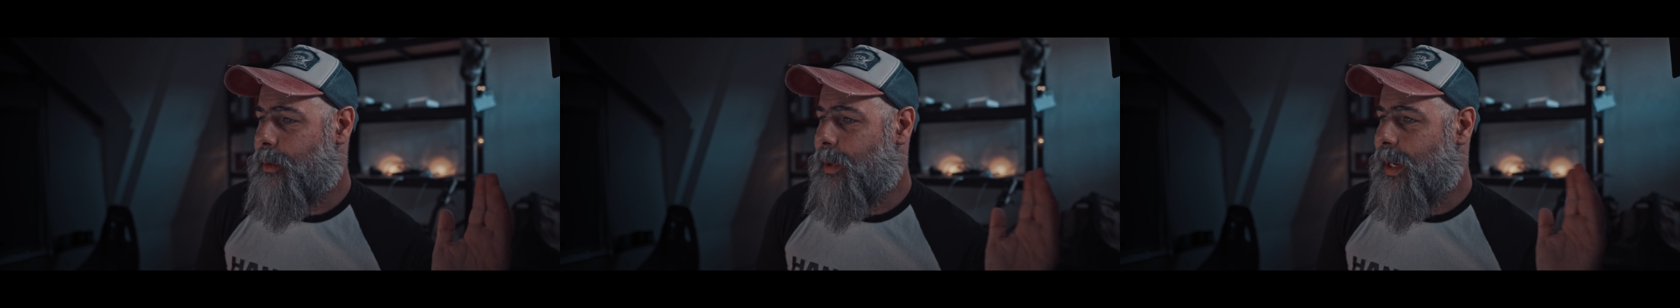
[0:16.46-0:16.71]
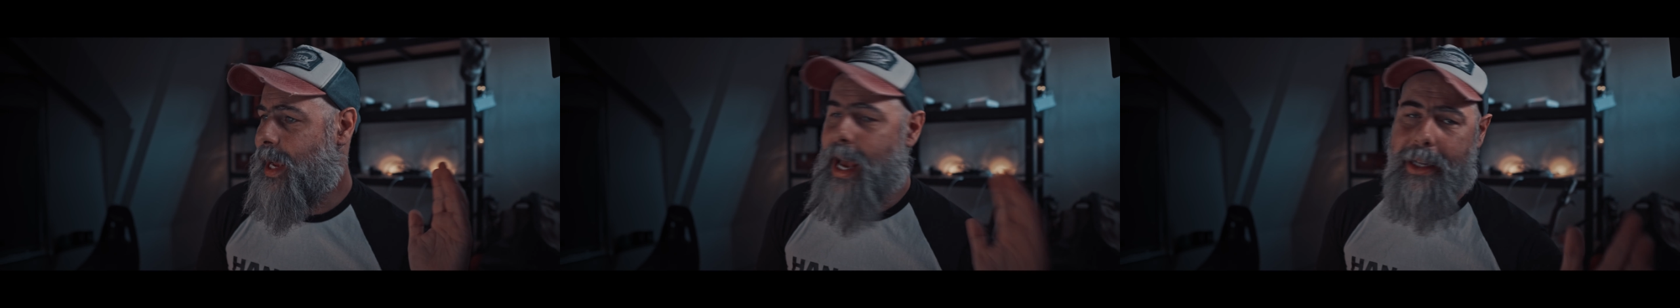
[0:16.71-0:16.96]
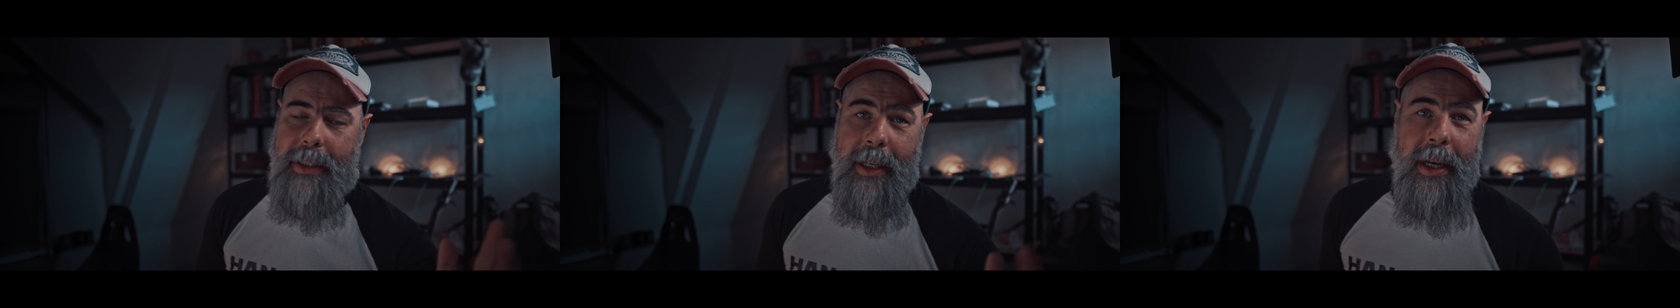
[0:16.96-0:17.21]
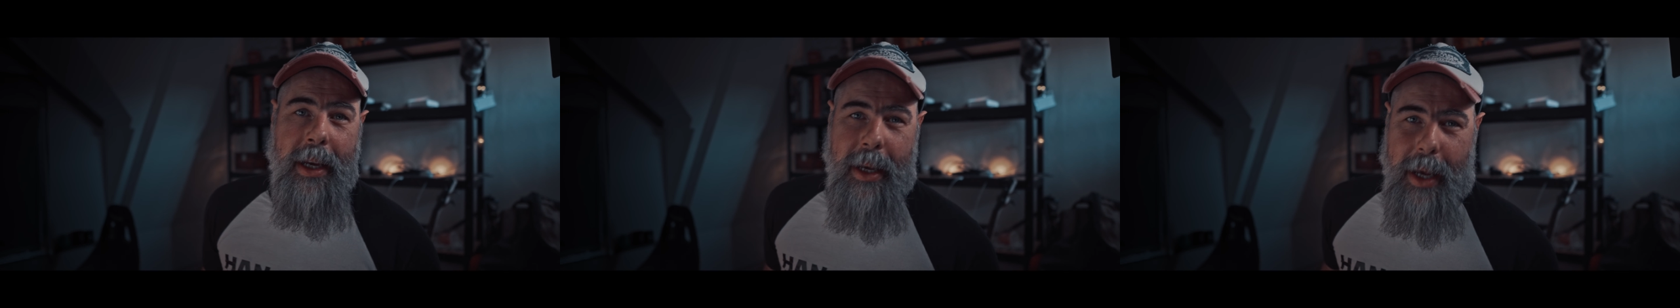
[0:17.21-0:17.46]
React.
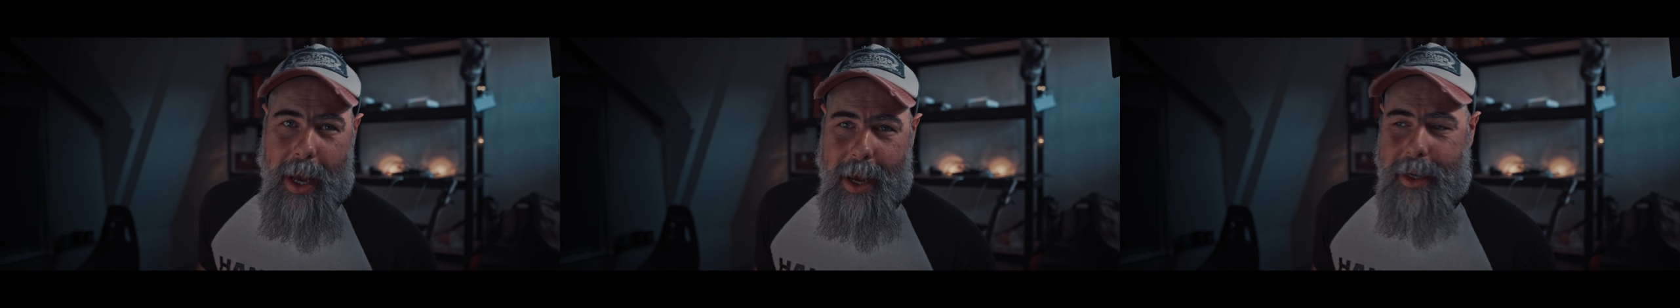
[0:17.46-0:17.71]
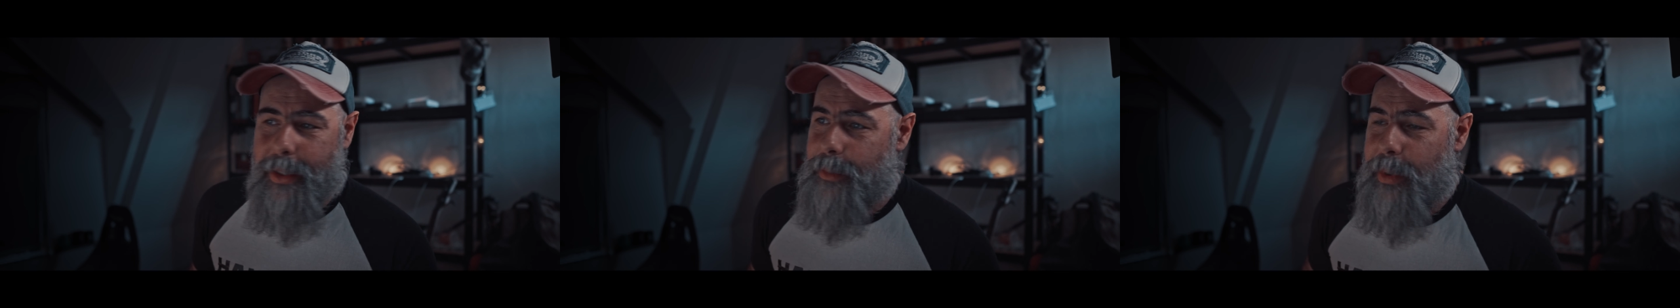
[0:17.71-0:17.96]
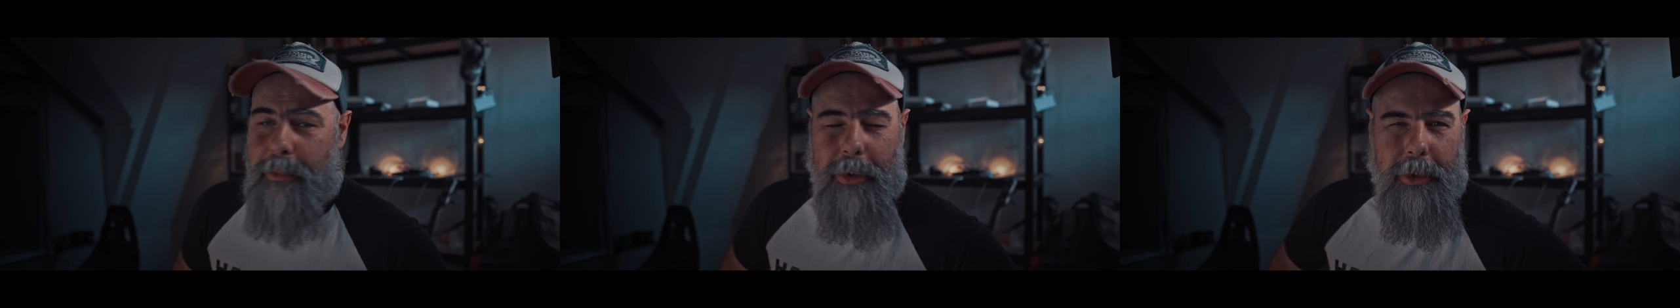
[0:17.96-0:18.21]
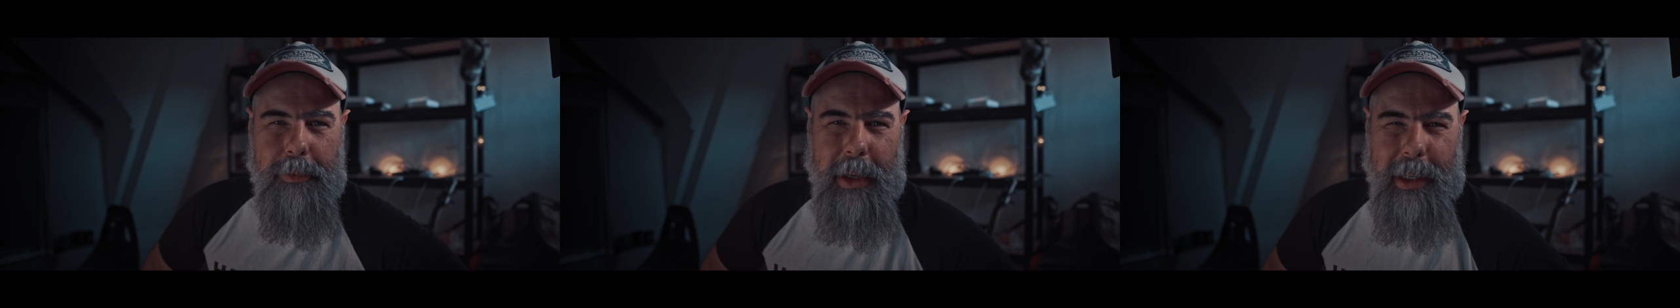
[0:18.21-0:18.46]
It's been
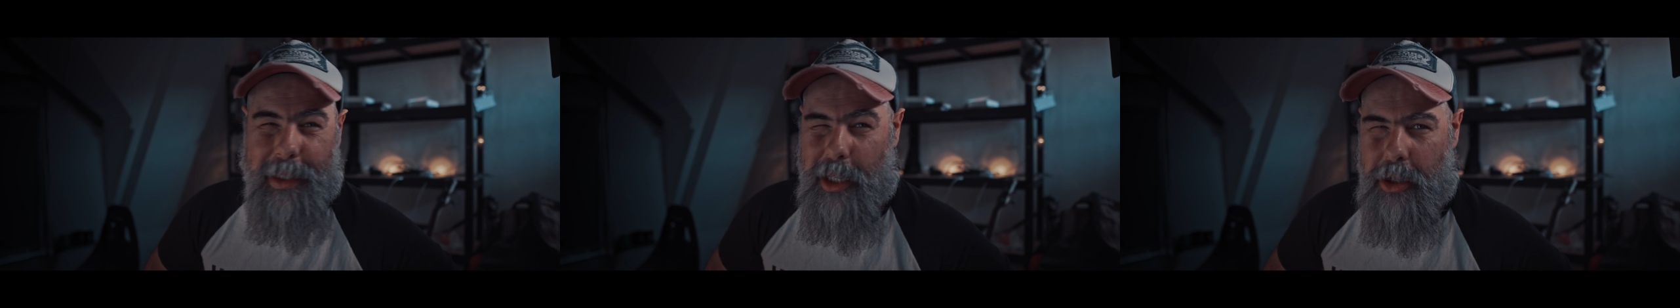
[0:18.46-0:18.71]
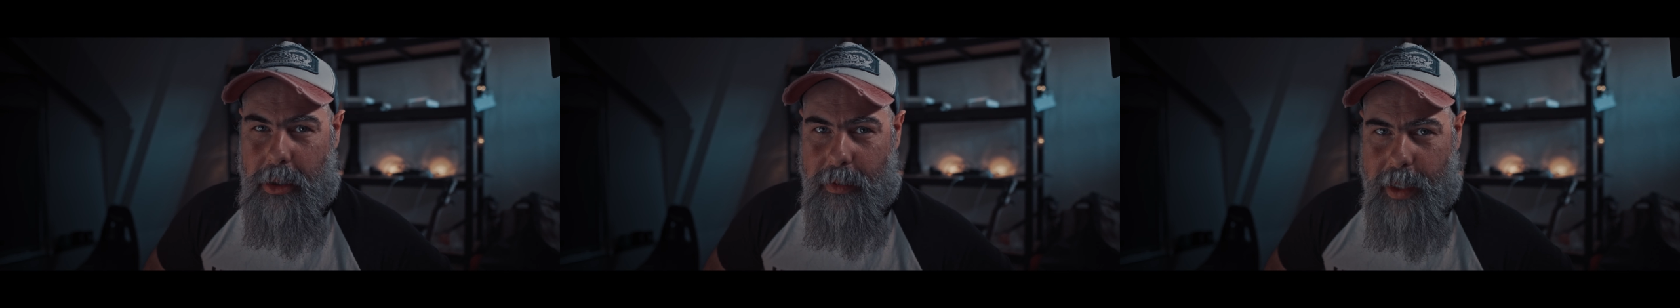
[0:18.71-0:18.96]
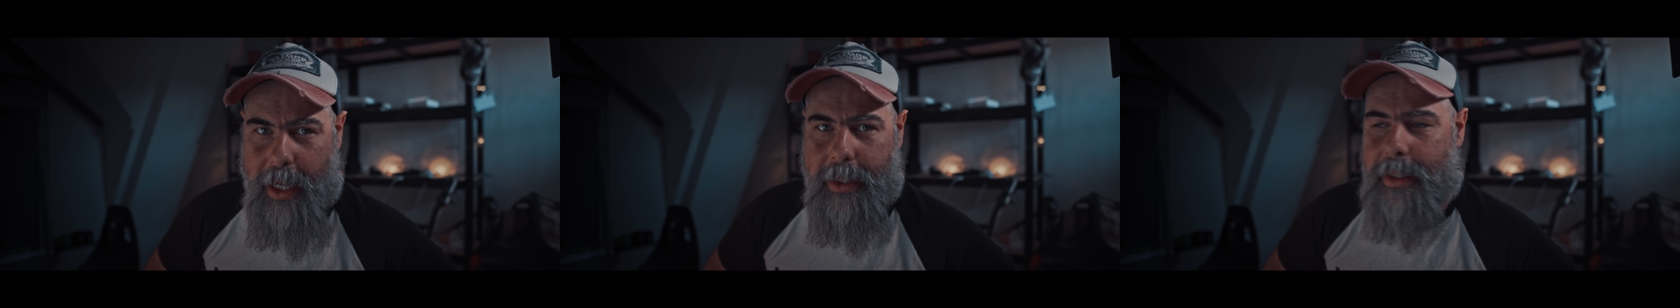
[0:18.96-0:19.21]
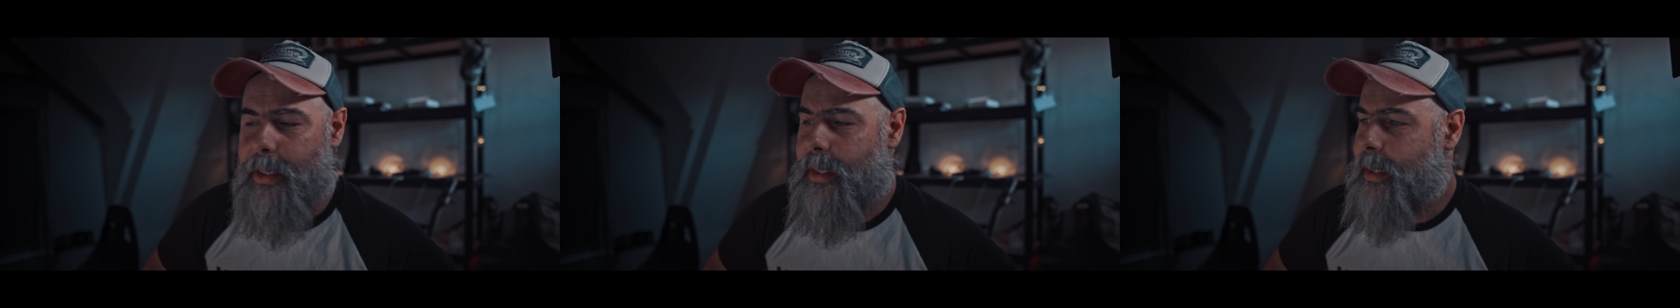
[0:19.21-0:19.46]
brought to my attention
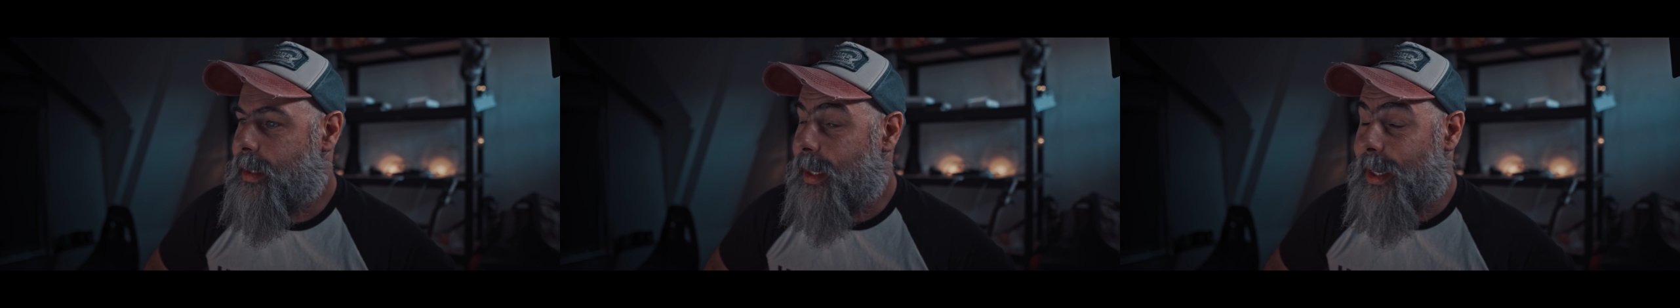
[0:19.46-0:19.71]
that